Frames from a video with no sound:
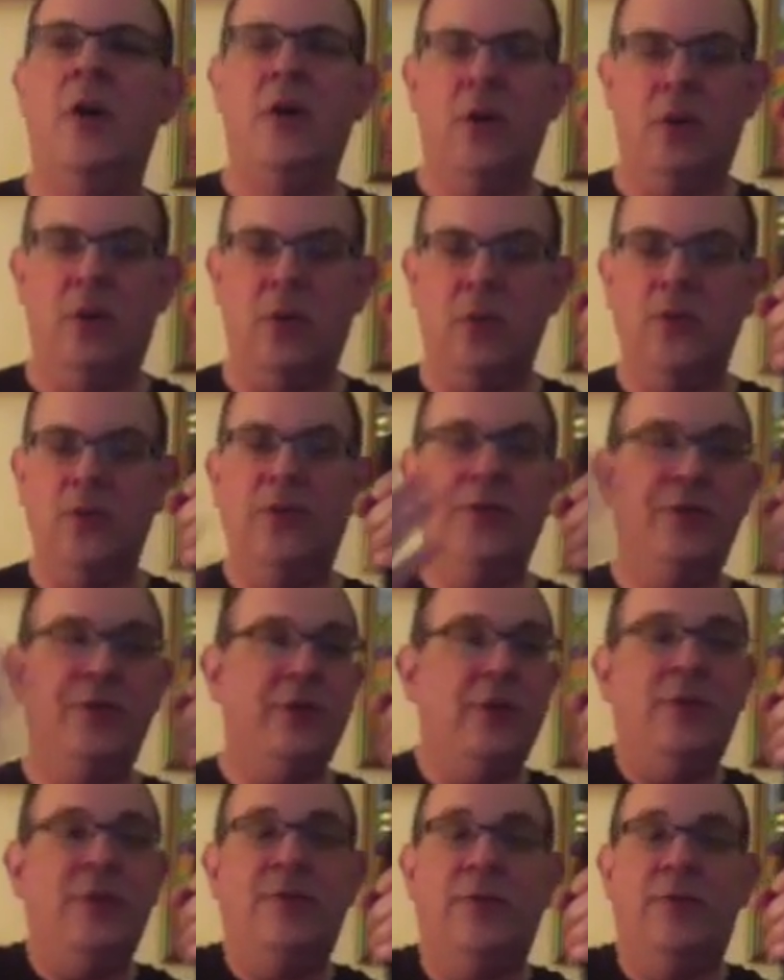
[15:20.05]
hold the
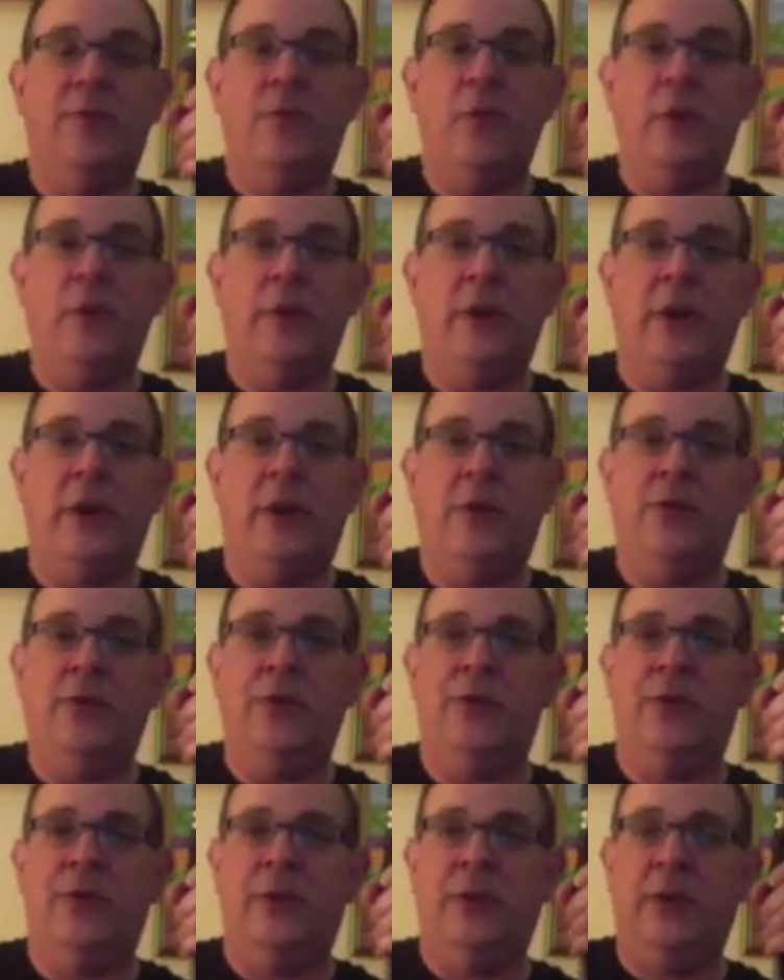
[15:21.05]
G for 4 counts,